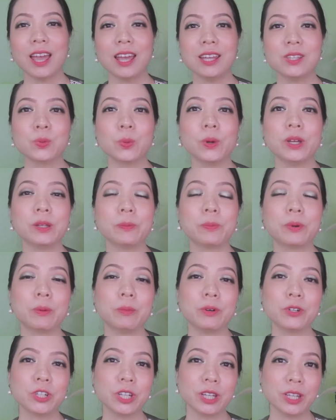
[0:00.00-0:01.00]
And when the
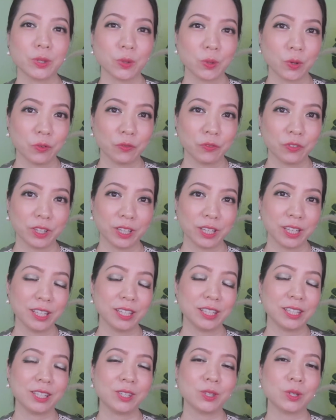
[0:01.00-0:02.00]
promotion is over,
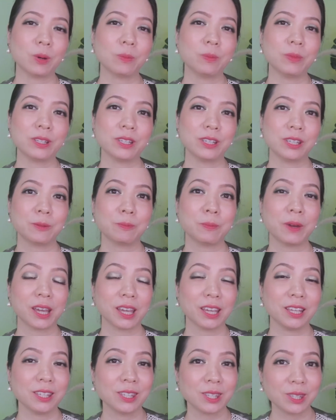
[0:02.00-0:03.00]
the Sorbet is
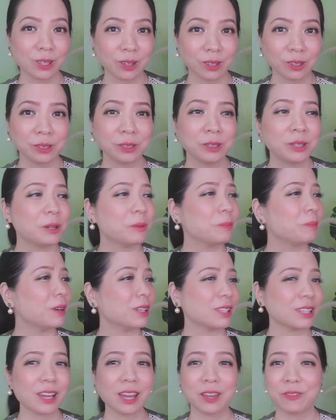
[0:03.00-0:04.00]
back in stock,
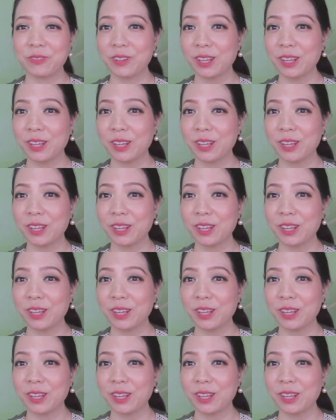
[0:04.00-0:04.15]
but I have